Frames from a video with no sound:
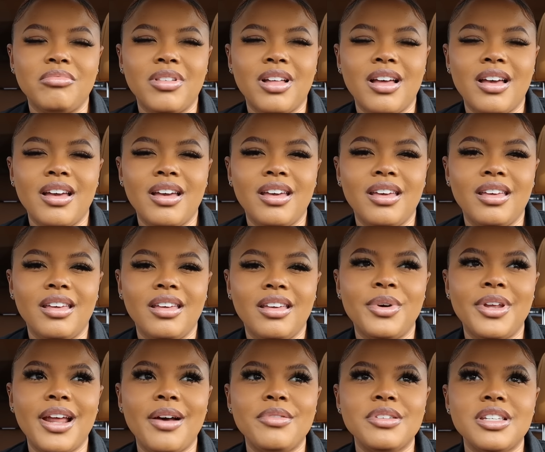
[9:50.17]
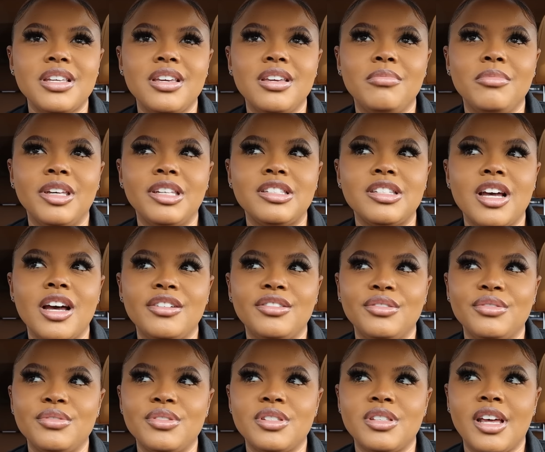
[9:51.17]
Like when I was eating
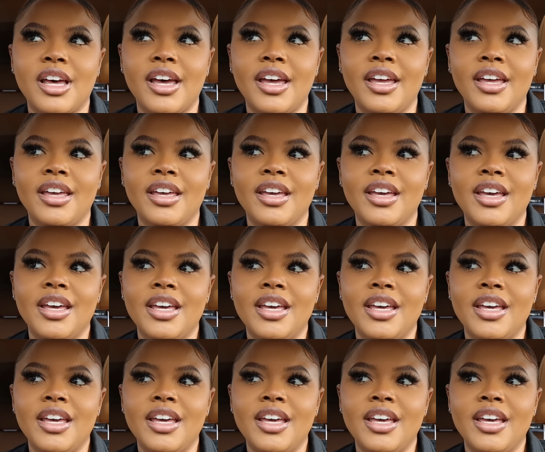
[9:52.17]
McDonald's, like